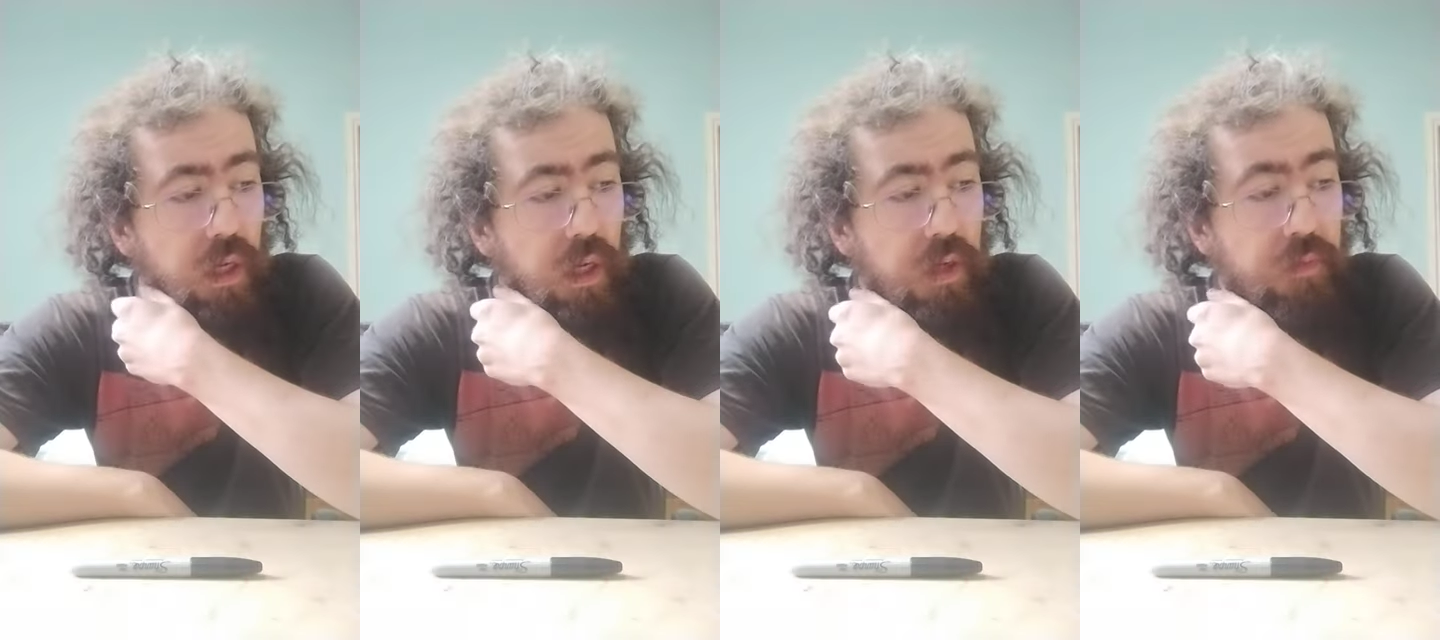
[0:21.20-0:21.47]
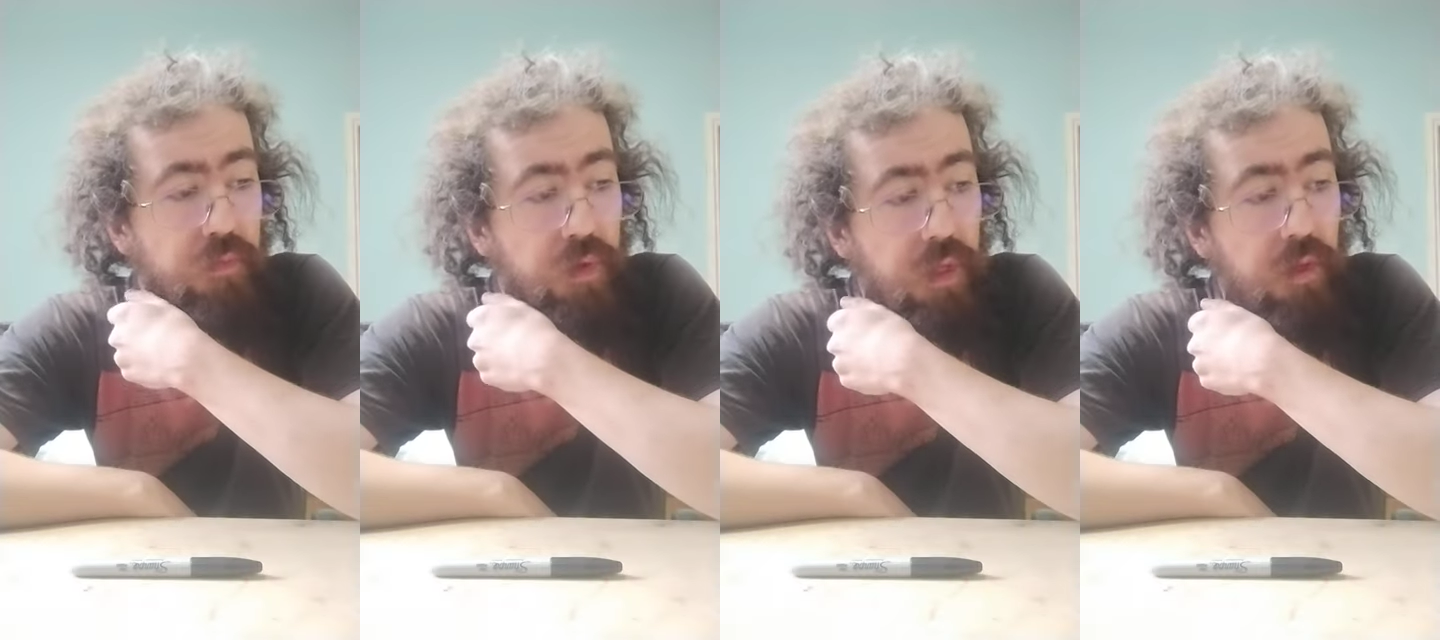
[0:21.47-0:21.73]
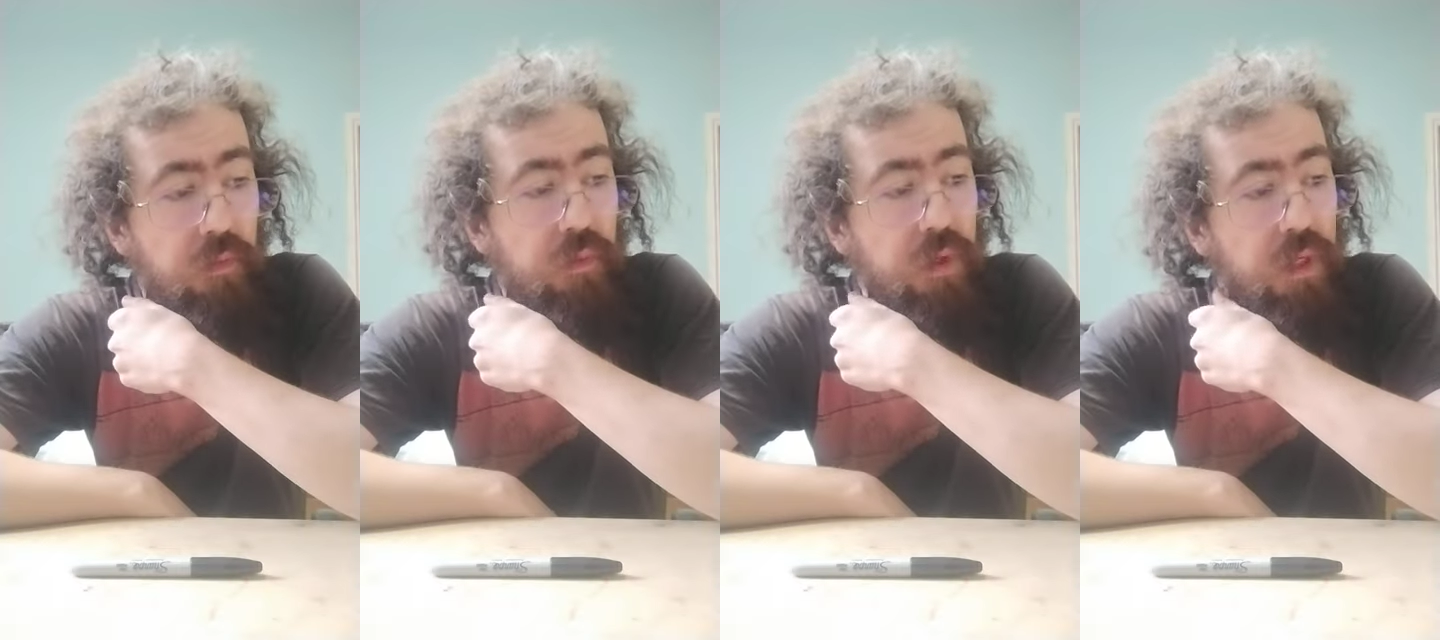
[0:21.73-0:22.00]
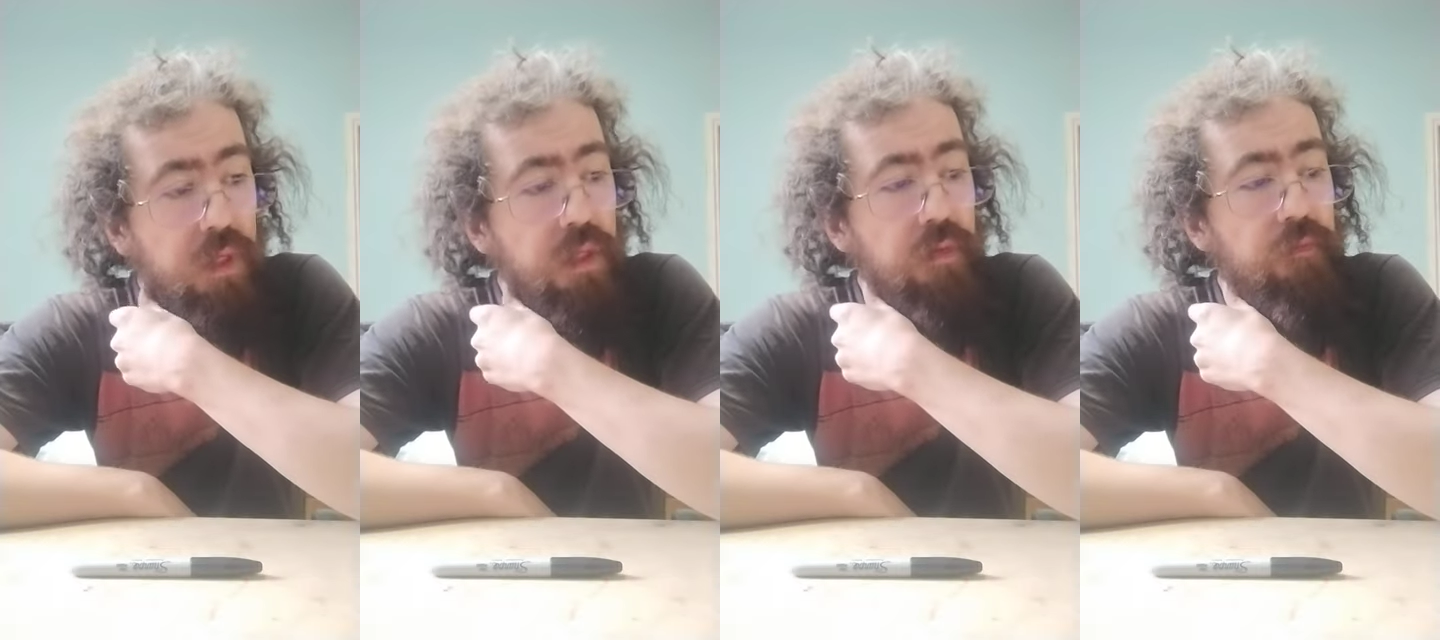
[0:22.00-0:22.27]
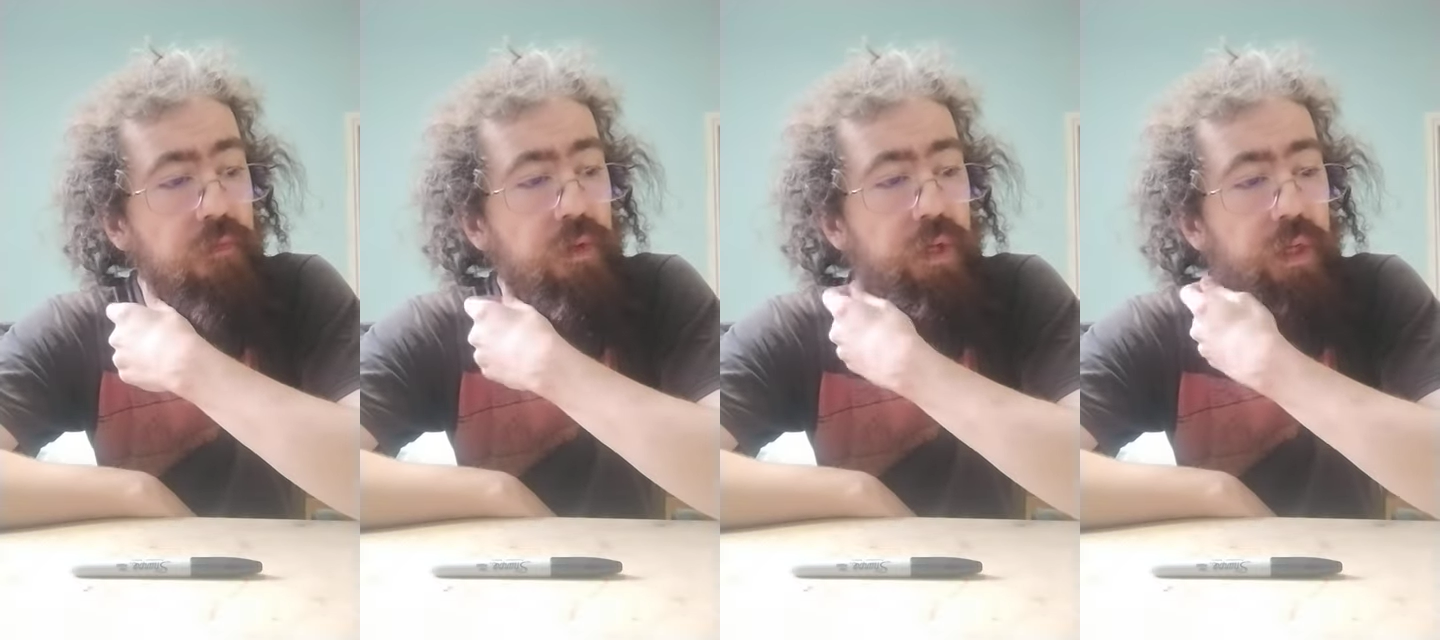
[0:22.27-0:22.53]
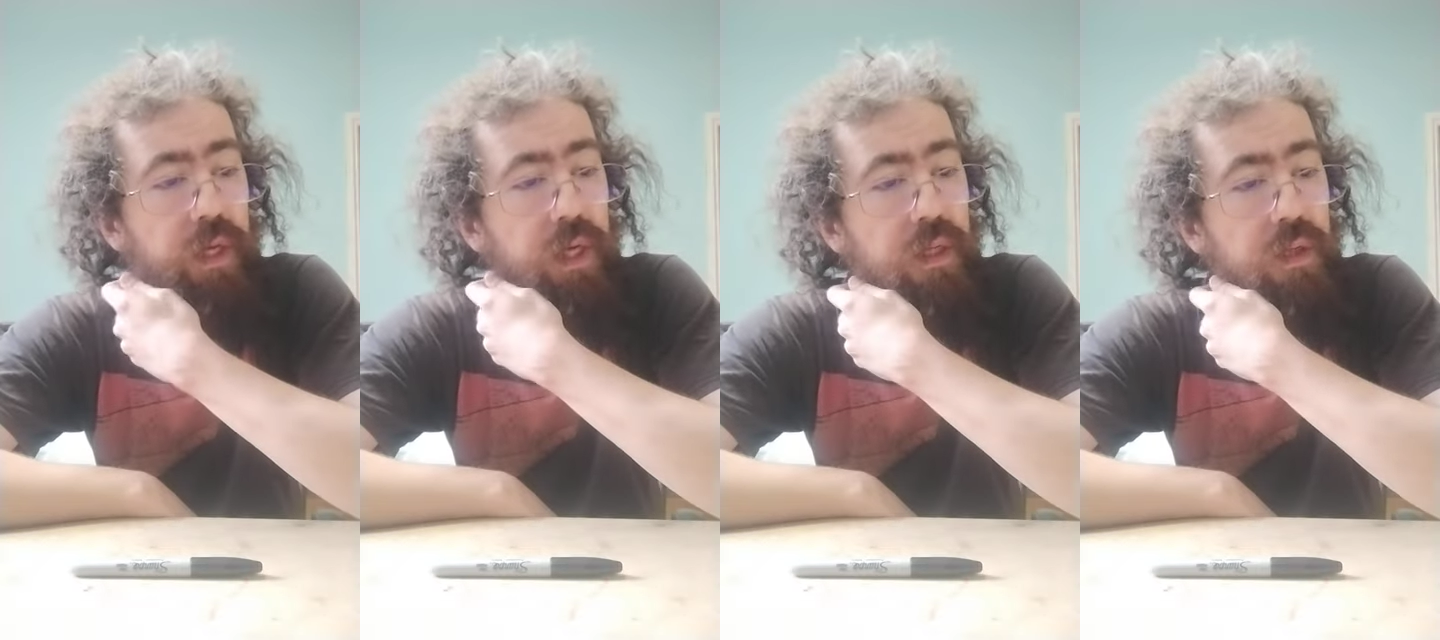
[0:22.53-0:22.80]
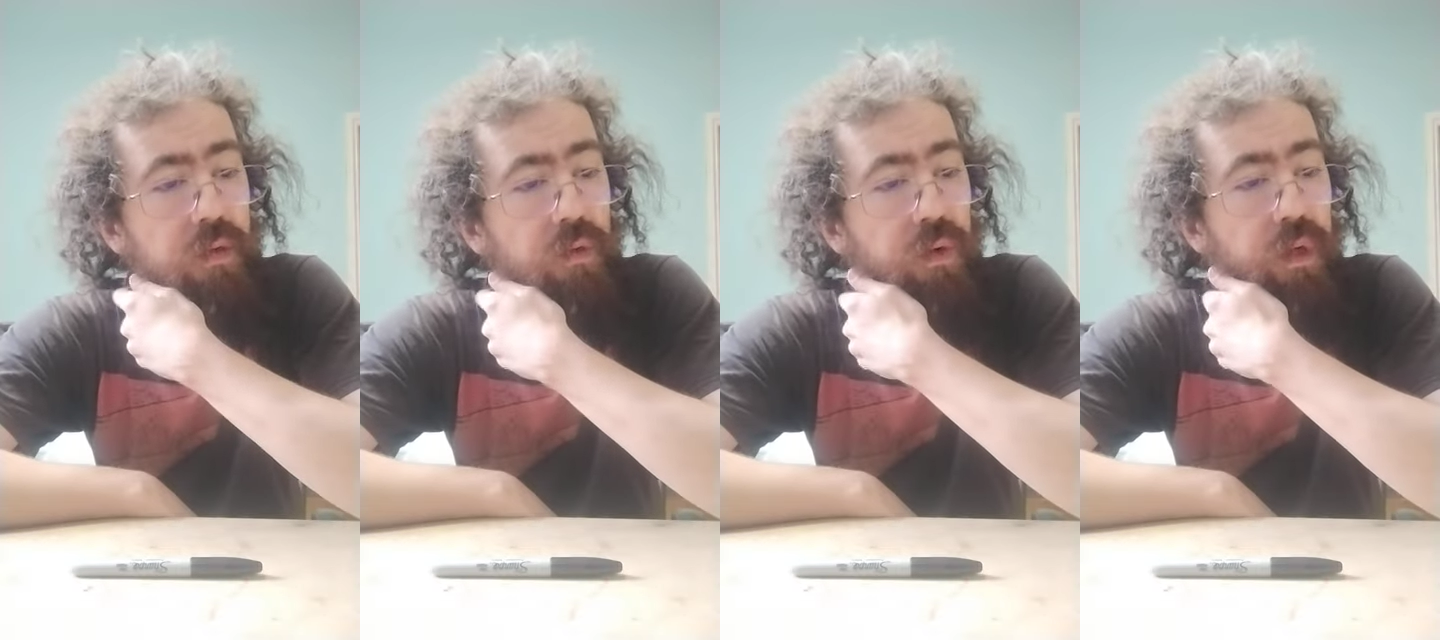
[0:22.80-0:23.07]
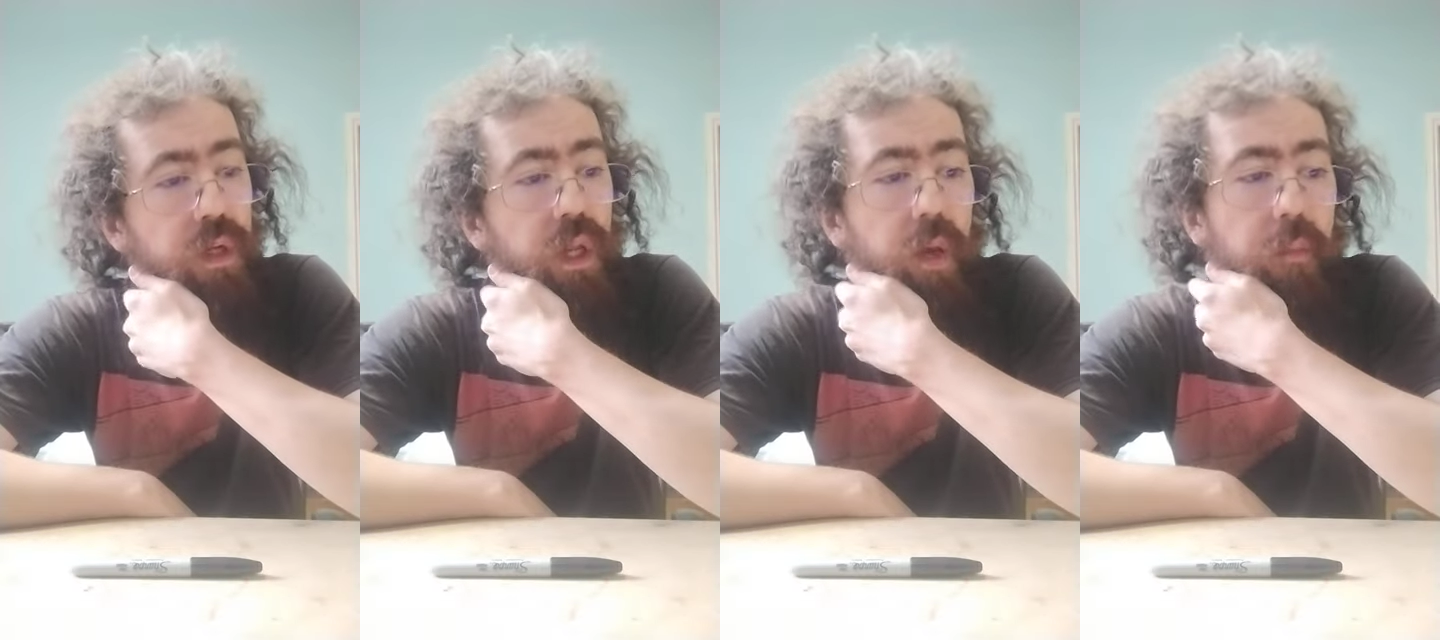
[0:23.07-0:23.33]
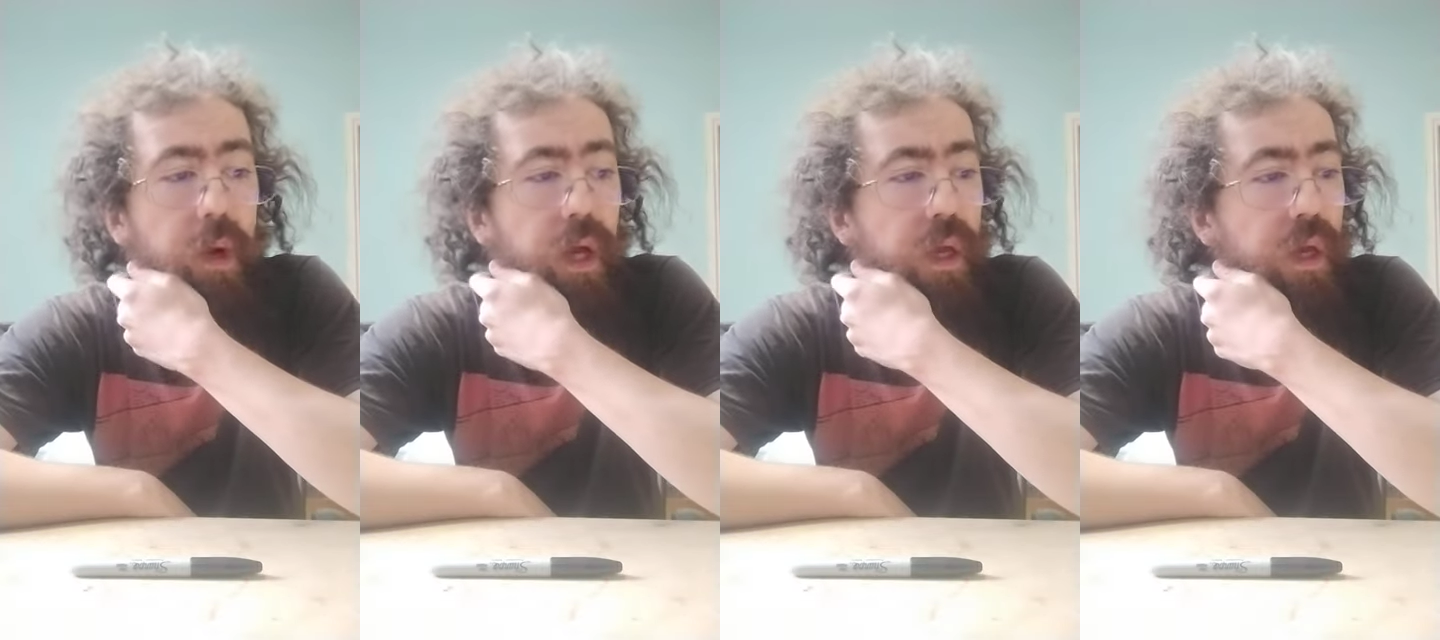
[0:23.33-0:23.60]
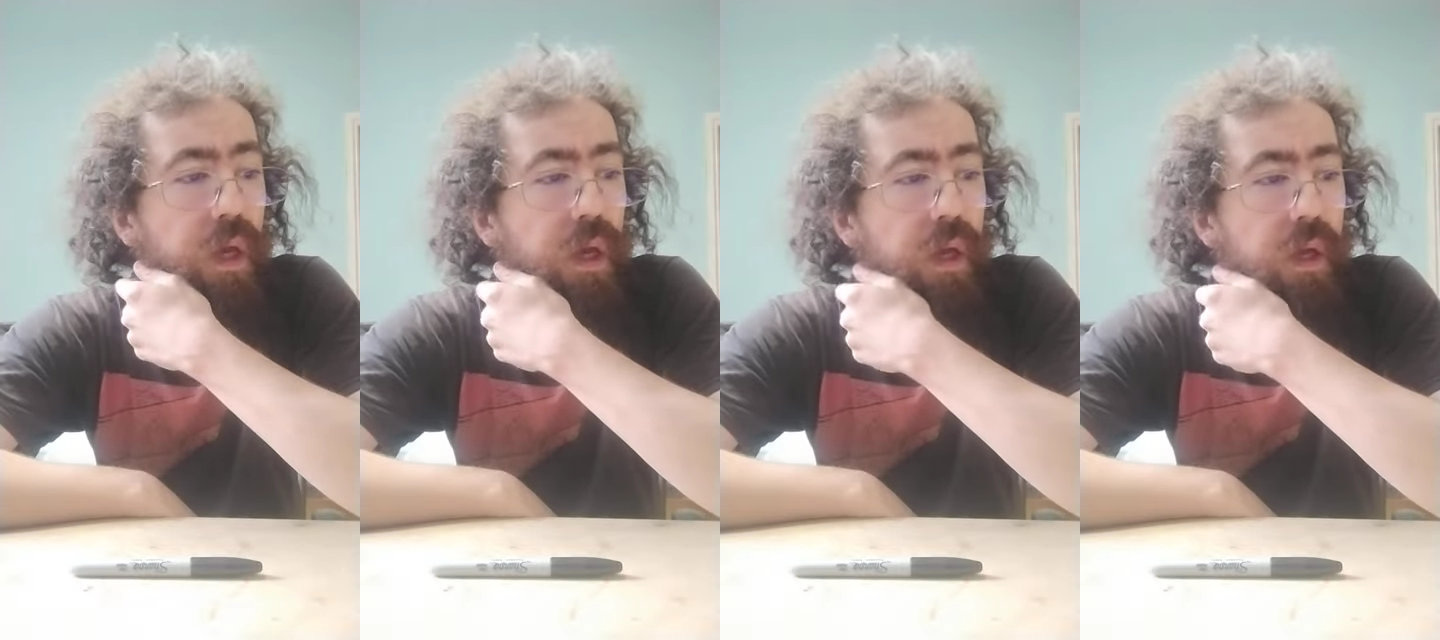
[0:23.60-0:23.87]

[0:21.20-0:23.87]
and really wanting something to get sorted, they might